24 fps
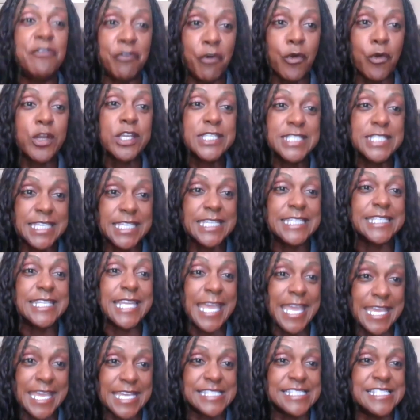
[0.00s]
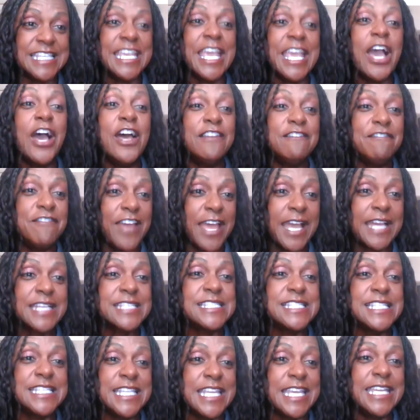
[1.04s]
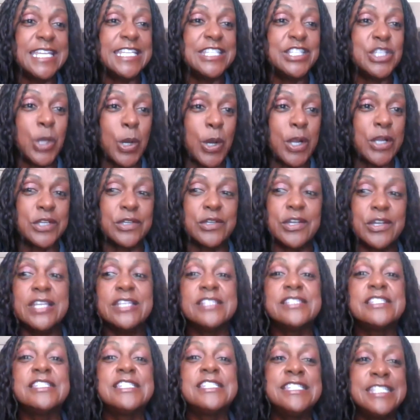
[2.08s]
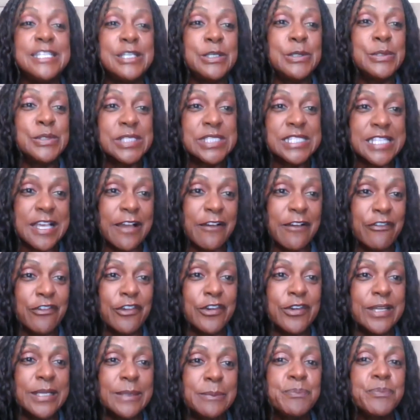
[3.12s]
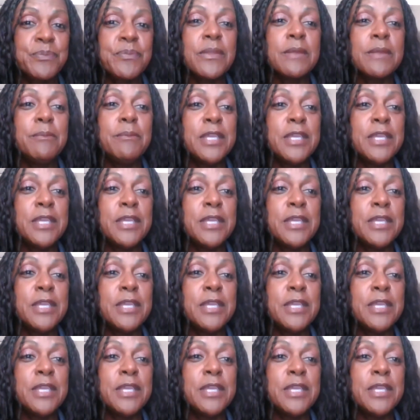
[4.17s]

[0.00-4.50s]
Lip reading: 14 days. The unvaccinated daughter is still suffering